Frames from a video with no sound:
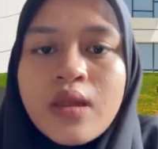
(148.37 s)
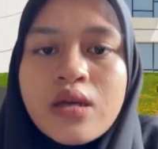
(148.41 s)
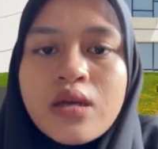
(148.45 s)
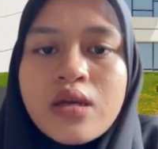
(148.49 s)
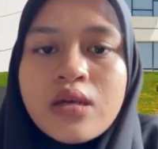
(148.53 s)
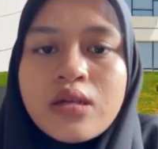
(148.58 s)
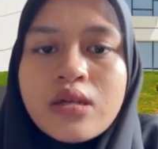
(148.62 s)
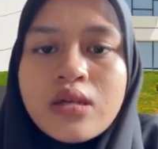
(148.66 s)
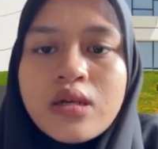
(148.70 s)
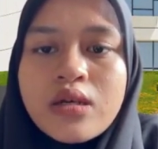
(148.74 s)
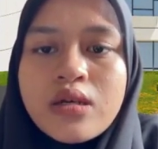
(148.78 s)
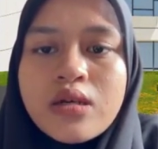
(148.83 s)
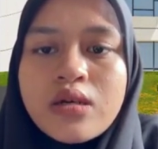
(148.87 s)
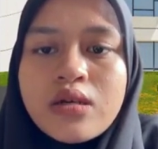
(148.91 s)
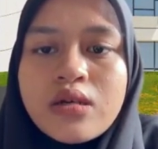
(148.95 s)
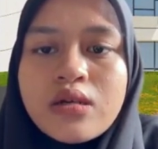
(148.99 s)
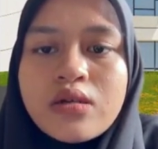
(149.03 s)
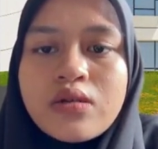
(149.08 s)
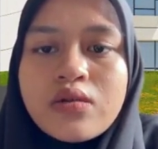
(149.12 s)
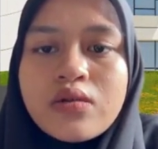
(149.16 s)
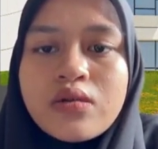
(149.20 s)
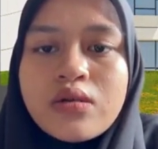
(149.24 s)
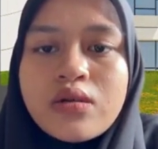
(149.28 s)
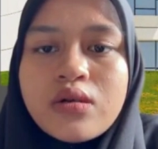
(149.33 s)
They
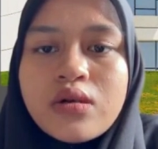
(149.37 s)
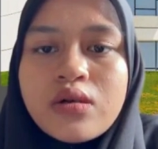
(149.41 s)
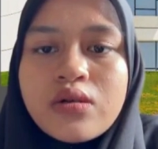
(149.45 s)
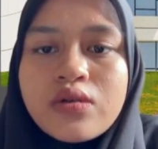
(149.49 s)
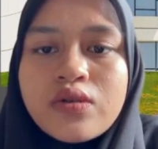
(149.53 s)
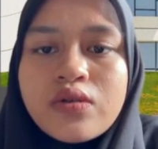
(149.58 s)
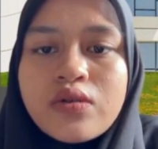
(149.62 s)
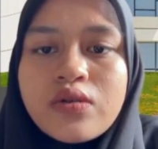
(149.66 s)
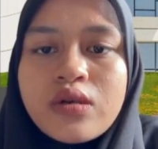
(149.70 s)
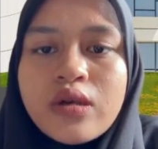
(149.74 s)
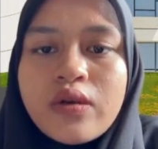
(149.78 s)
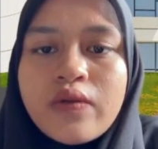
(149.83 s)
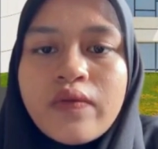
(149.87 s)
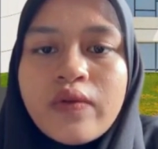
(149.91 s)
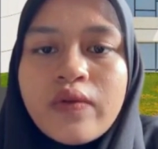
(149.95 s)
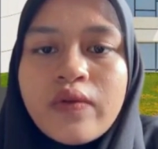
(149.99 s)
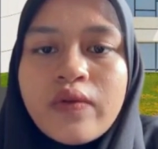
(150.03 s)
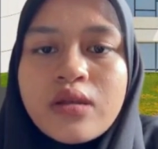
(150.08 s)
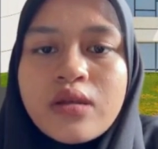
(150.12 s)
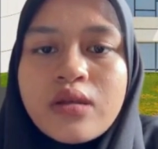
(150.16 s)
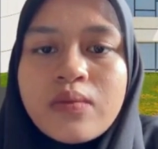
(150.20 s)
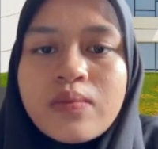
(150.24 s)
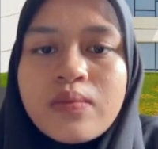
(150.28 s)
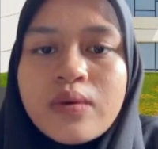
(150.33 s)
are also
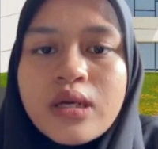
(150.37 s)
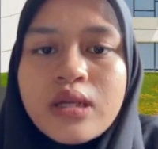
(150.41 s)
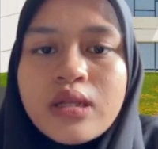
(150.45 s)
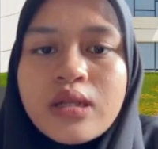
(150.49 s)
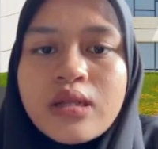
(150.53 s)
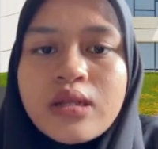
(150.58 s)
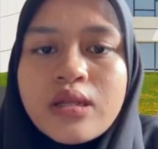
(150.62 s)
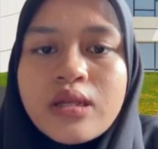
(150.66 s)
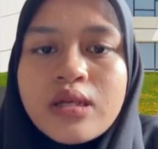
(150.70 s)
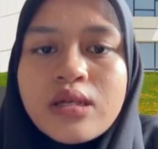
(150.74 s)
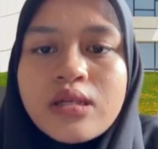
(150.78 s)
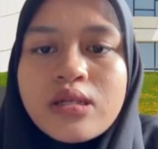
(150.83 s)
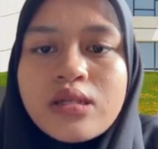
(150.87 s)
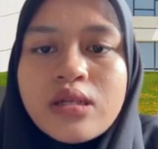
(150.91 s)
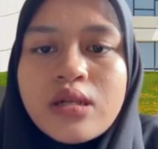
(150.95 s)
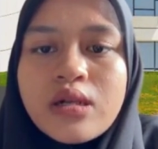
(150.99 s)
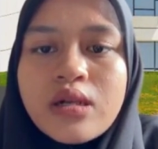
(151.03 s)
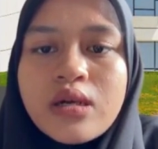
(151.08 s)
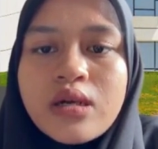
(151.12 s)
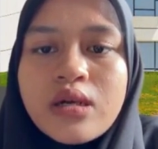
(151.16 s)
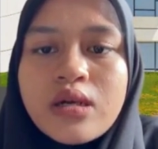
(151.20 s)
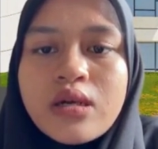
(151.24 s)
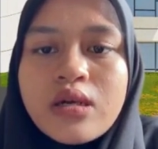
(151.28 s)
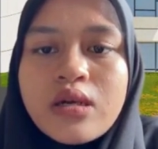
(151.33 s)
affected by things
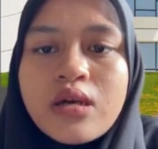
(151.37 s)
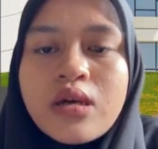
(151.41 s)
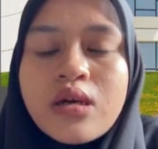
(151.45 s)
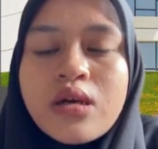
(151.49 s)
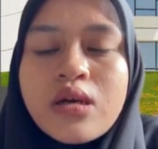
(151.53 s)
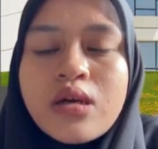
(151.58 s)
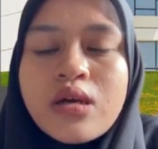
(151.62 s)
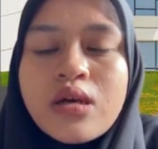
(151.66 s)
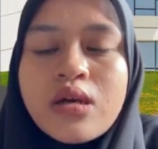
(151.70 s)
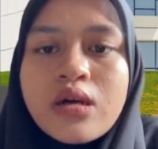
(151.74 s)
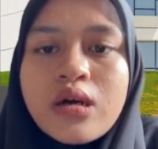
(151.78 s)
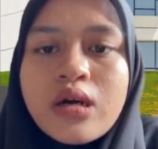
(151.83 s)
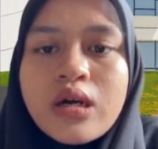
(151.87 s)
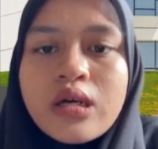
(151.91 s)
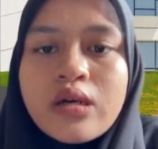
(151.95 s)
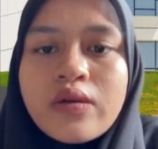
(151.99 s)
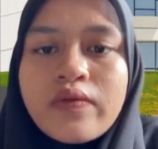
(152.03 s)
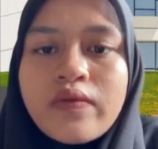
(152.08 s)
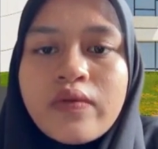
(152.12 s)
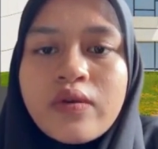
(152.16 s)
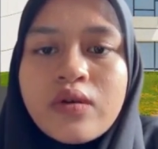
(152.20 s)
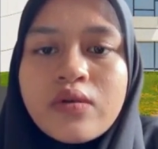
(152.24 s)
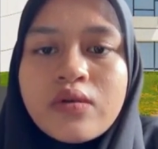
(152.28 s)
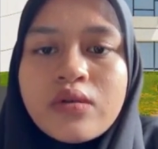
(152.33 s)
like high
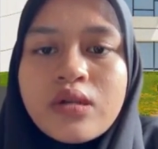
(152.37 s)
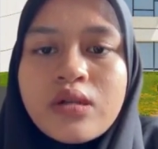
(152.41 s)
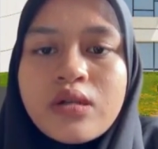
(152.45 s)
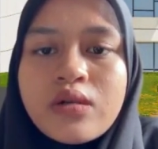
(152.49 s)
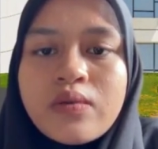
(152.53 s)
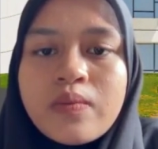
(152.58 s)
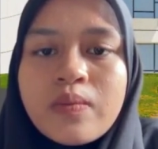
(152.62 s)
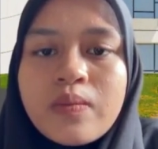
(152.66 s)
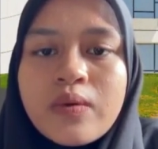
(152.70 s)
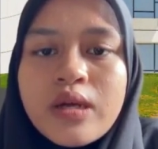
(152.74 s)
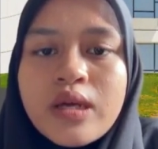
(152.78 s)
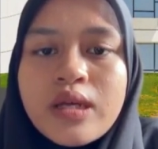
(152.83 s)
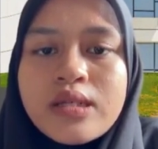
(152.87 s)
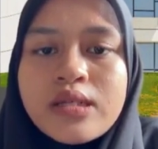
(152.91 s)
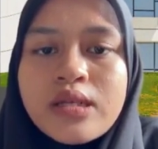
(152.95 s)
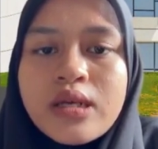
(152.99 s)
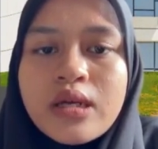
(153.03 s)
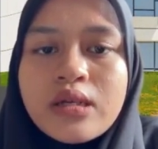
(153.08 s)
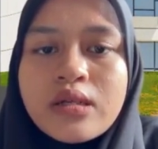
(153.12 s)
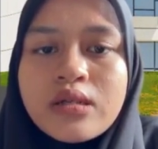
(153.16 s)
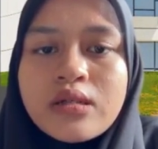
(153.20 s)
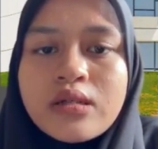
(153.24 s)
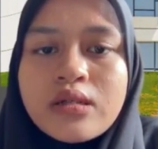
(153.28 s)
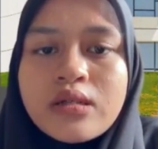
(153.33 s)
fuel price
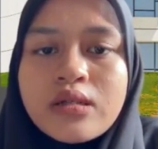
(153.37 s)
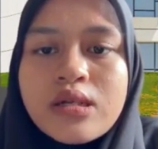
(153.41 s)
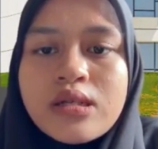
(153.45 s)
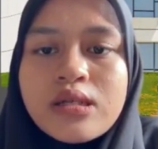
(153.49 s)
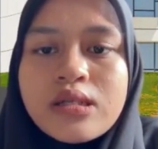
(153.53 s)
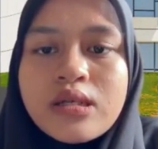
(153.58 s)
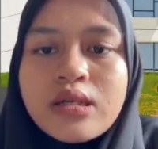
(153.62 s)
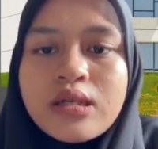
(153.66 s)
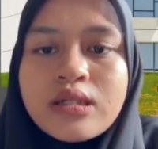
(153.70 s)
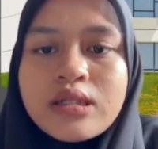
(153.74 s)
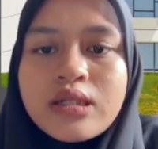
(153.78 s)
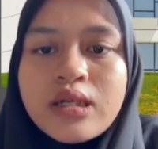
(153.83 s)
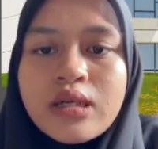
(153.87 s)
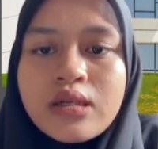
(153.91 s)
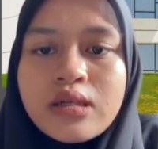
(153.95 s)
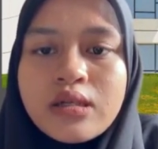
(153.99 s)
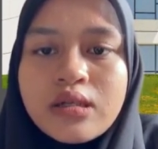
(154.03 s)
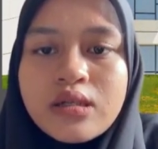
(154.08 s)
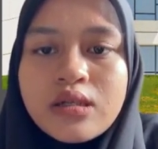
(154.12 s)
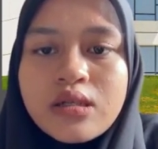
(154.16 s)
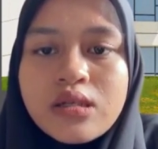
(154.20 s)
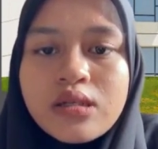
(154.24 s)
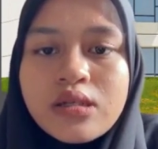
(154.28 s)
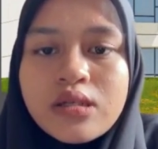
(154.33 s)
and currency
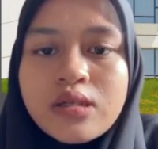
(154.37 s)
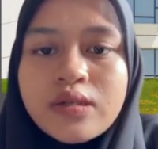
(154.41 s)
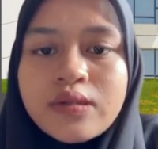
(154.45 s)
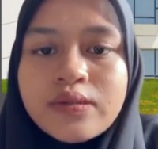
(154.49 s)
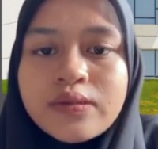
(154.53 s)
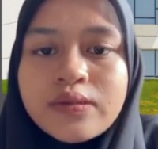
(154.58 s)
changes.